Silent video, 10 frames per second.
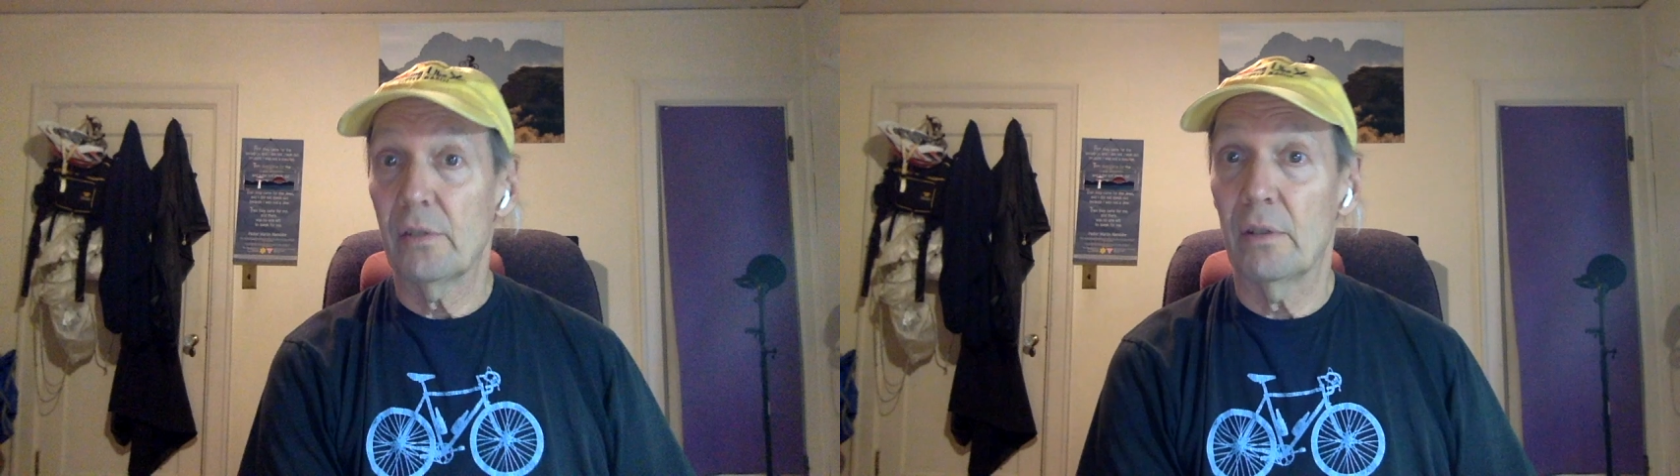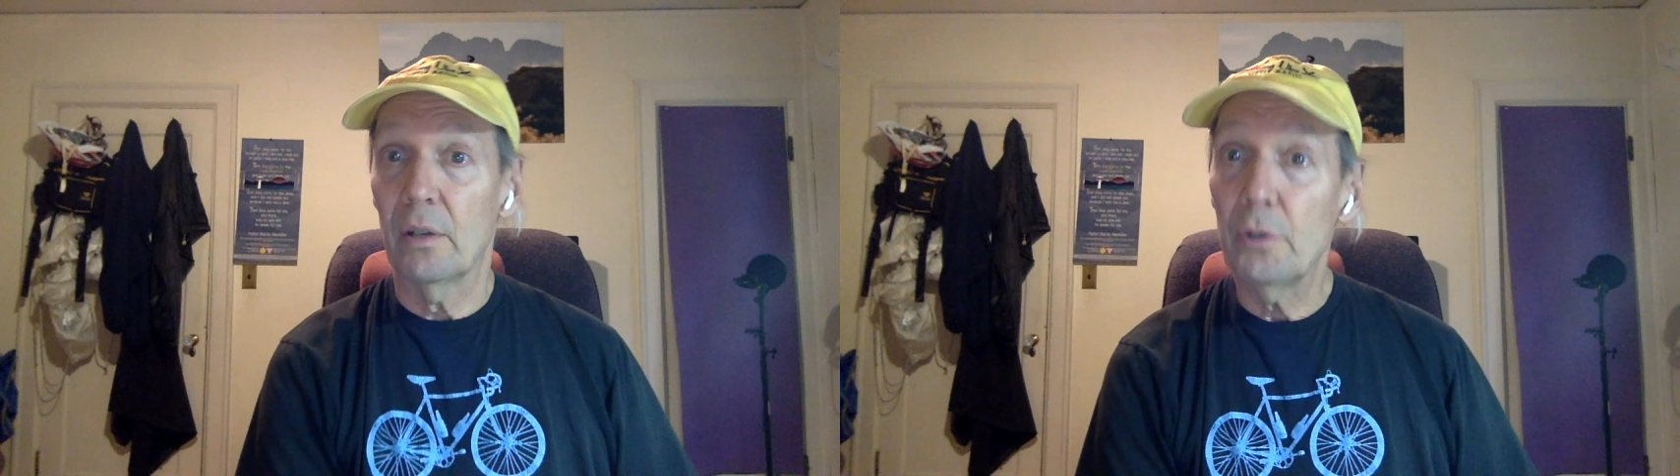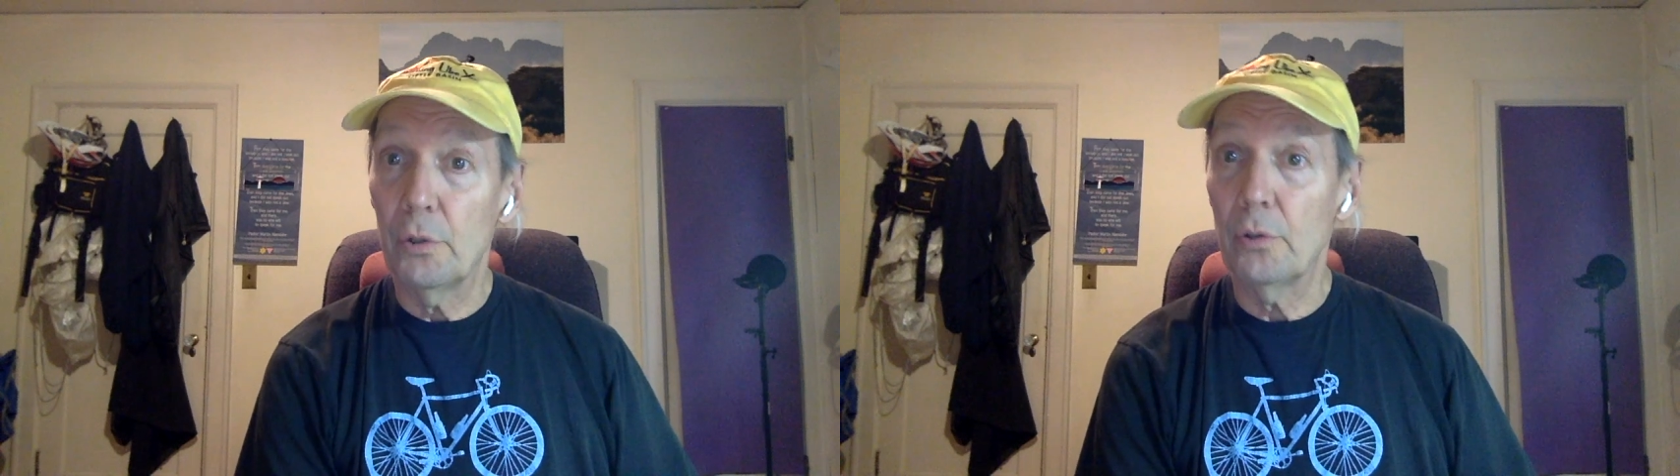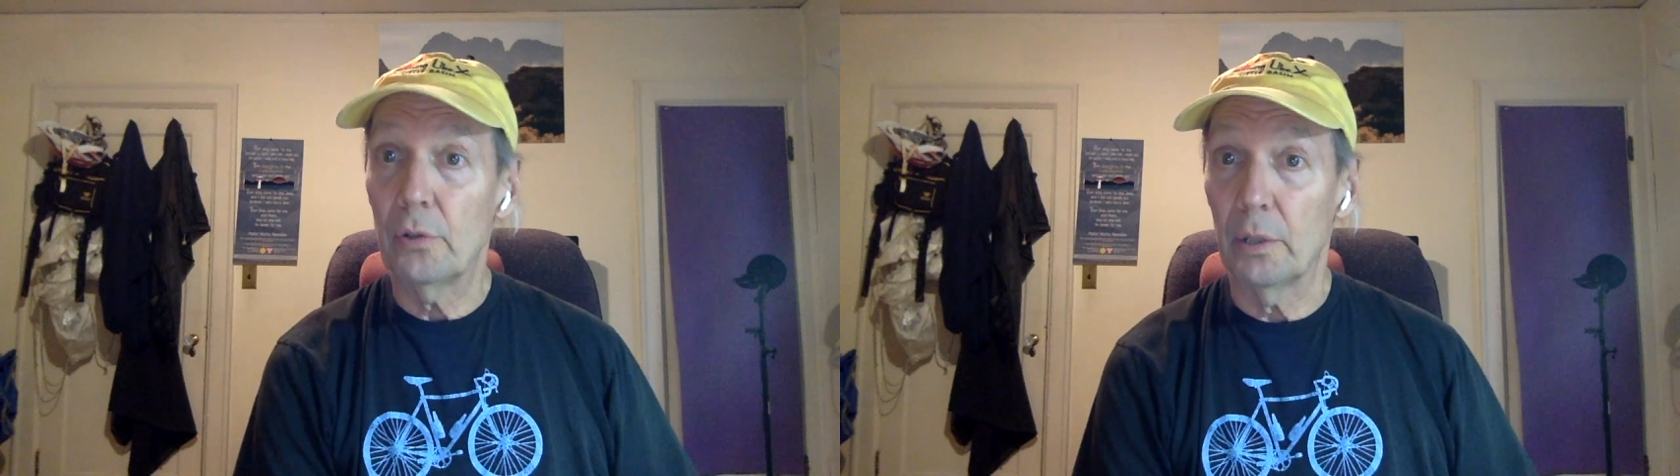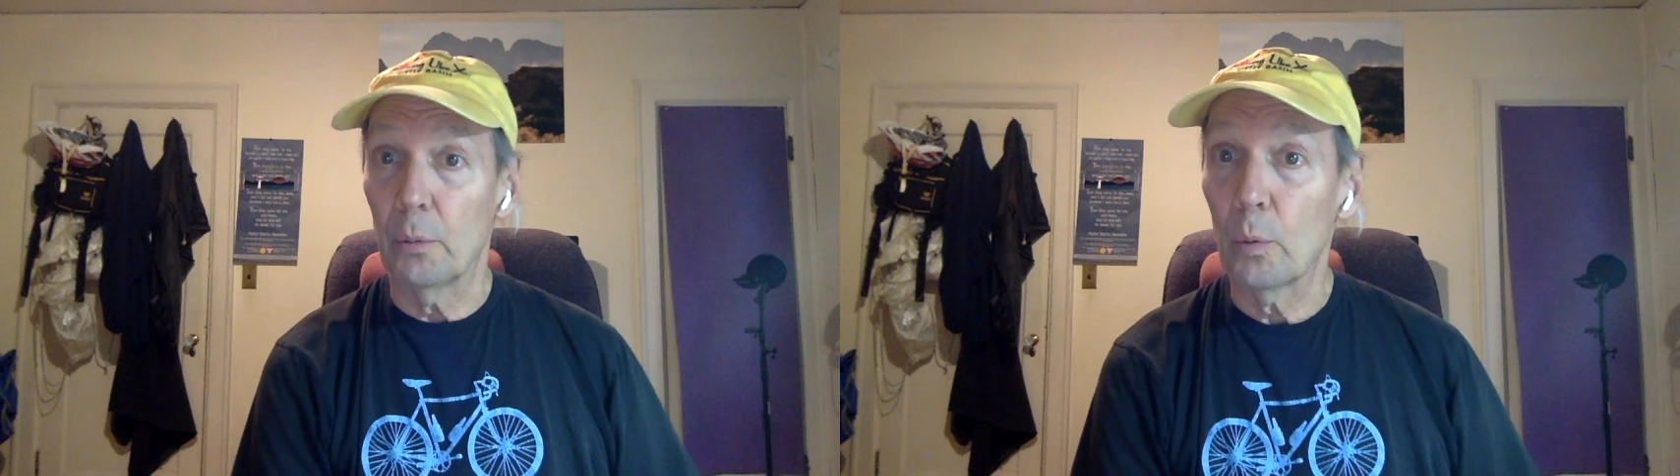does
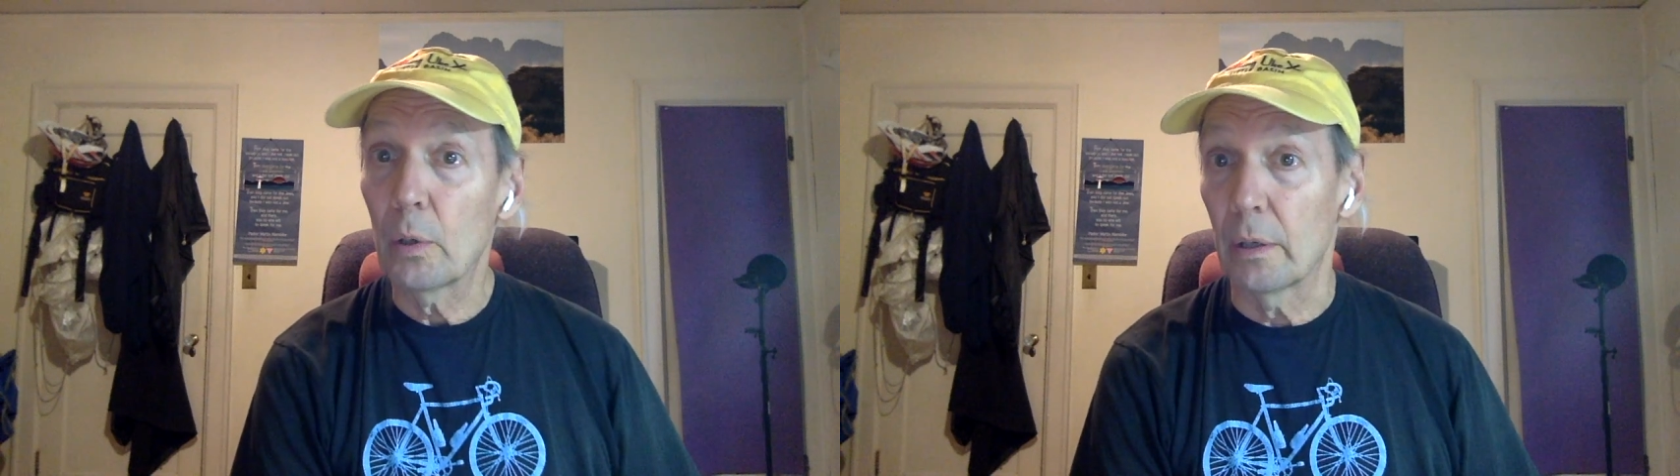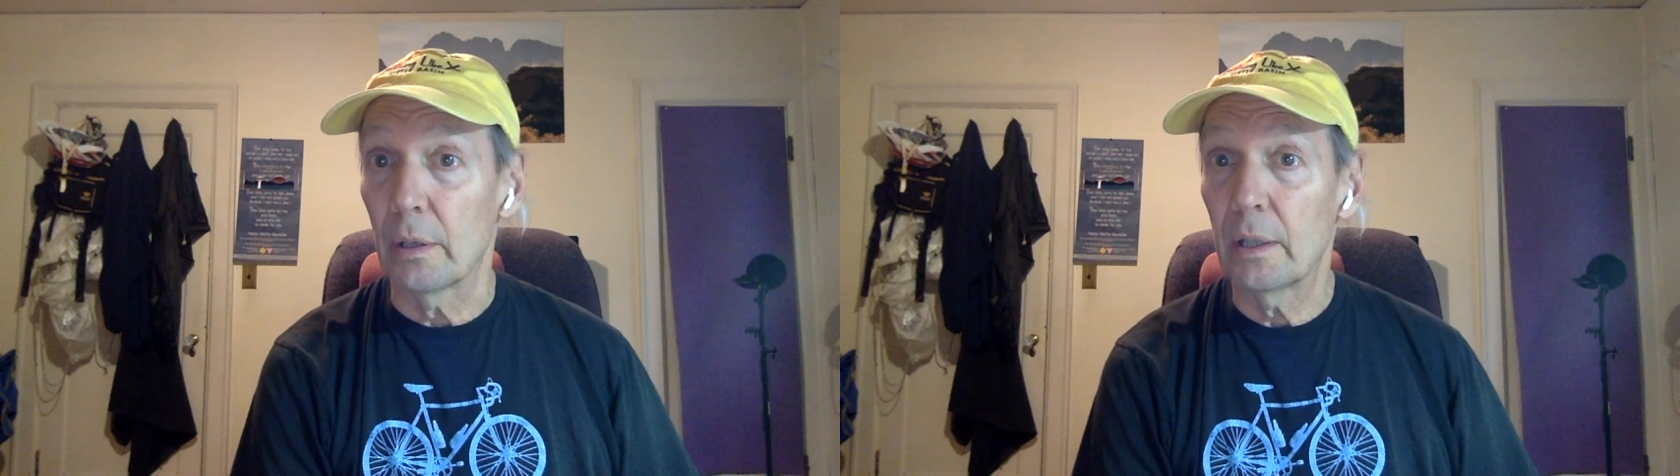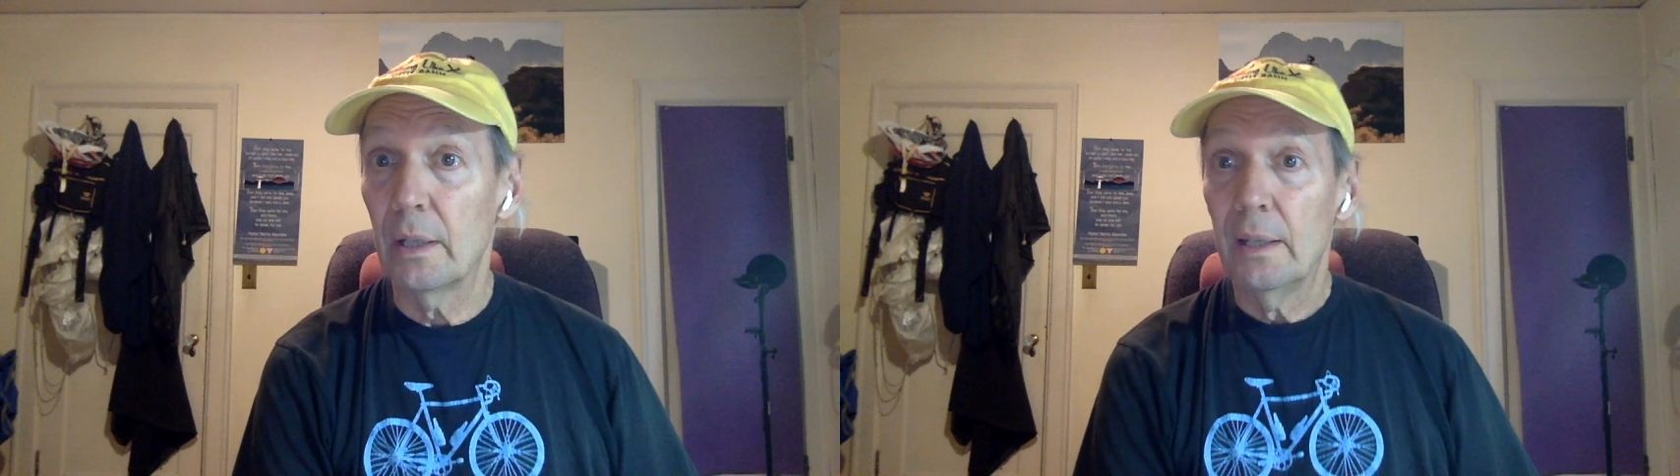usually work,